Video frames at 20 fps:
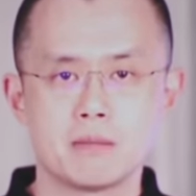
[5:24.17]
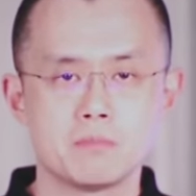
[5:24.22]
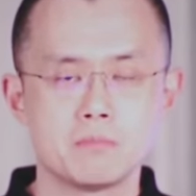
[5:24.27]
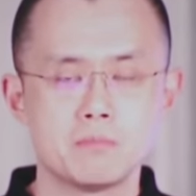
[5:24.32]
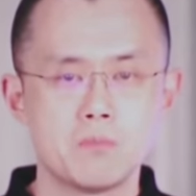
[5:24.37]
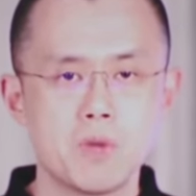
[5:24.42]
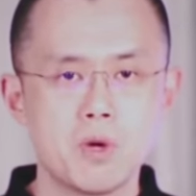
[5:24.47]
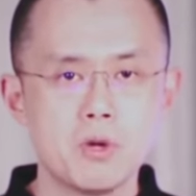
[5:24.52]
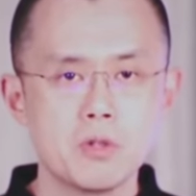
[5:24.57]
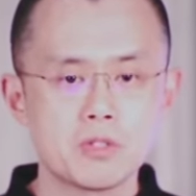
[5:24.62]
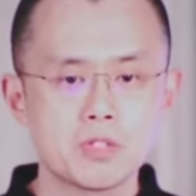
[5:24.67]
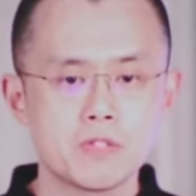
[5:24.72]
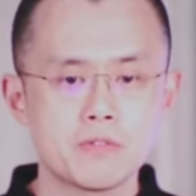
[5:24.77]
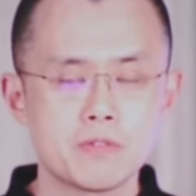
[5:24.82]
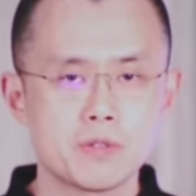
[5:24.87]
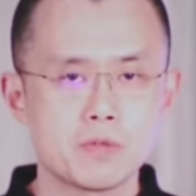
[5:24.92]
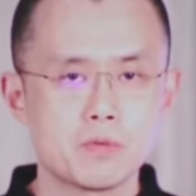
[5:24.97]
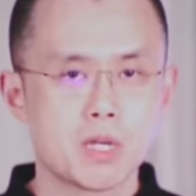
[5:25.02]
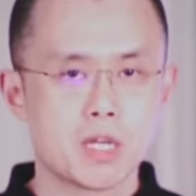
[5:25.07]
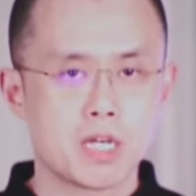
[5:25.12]
Most of
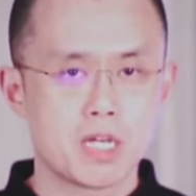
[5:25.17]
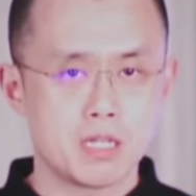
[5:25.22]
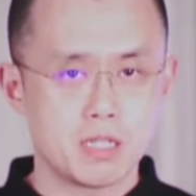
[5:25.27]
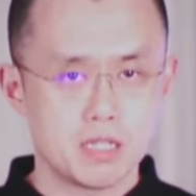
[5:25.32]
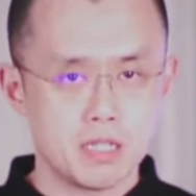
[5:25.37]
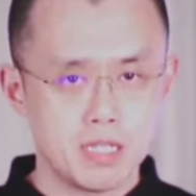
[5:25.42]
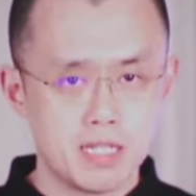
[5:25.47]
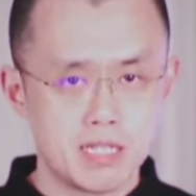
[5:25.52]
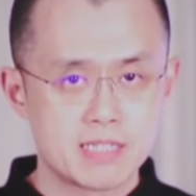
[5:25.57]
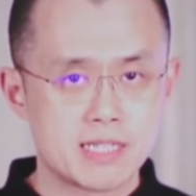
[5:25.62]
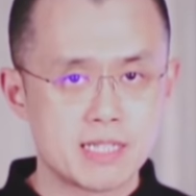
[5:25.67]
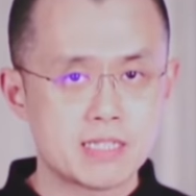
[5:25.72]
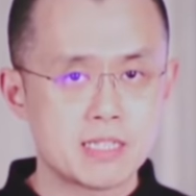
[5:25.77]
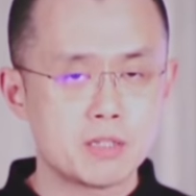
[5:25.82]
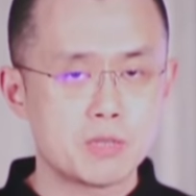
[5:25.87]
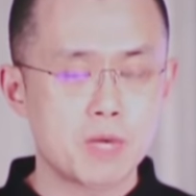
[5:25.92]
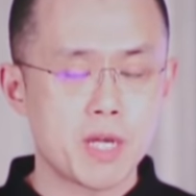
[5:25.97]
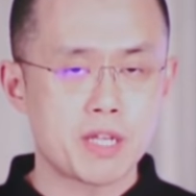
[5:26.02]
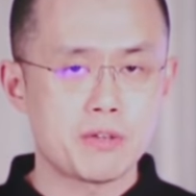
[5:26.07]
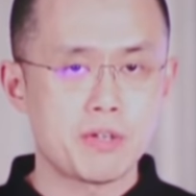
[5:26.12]
the re- existing
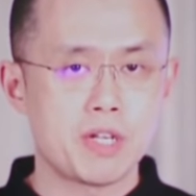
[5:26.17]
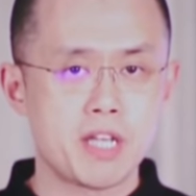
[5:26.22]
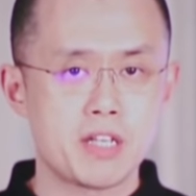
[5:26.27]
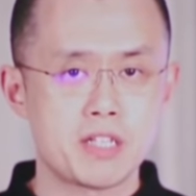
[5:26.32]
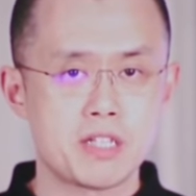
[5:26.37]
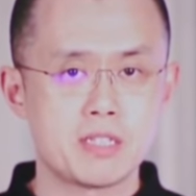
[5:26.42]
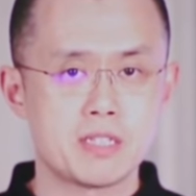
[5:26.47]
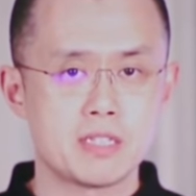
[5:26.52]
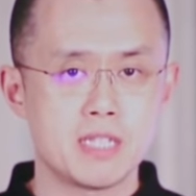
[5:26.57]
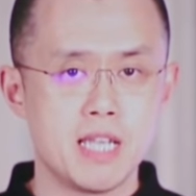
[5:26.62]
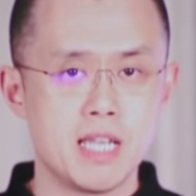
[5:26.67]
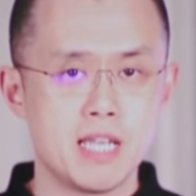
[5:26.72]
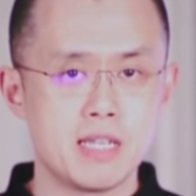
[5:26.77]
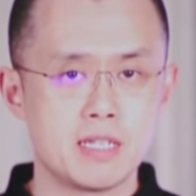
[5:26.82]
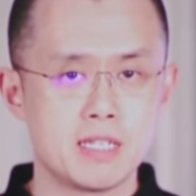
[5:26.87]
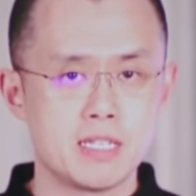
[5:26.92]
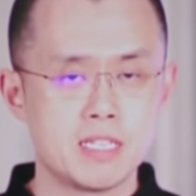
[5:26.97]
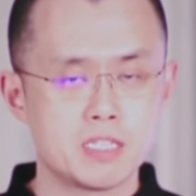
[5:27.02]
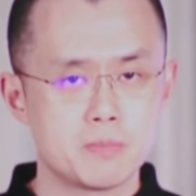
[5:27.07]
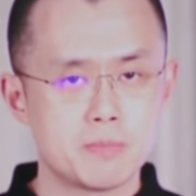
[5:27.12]
regulations in
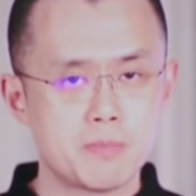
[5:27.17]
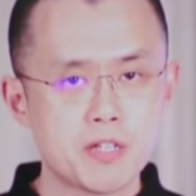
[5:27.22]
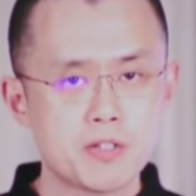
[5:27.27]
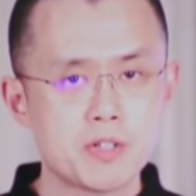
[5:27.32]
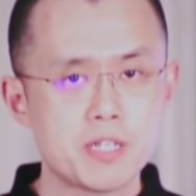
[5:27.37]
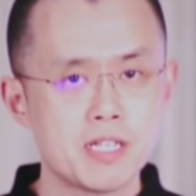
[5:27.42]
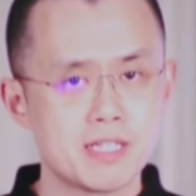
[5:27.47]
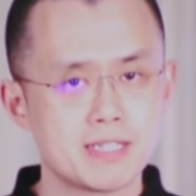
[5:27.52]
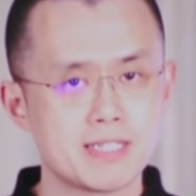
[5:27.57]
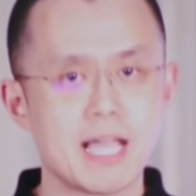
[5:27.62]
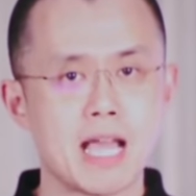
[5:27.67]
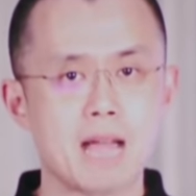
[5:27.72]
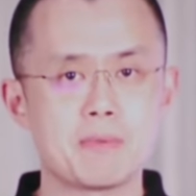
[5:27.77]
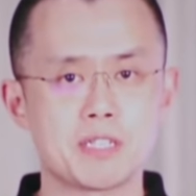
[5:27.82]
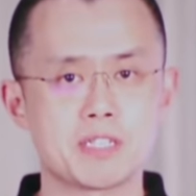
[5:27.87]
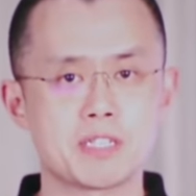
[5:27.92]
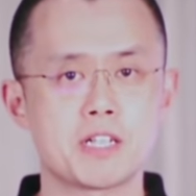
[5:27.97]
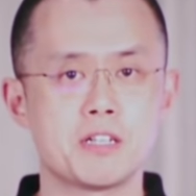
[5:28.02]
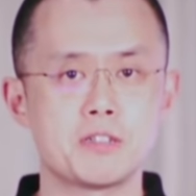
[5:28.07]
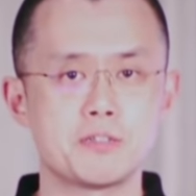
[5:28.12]
especially
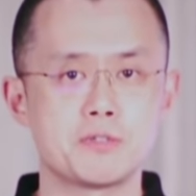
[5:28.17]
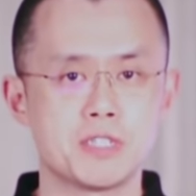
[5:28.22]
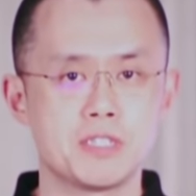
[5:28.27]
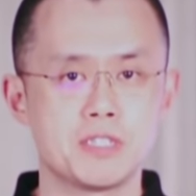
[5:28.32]
established countries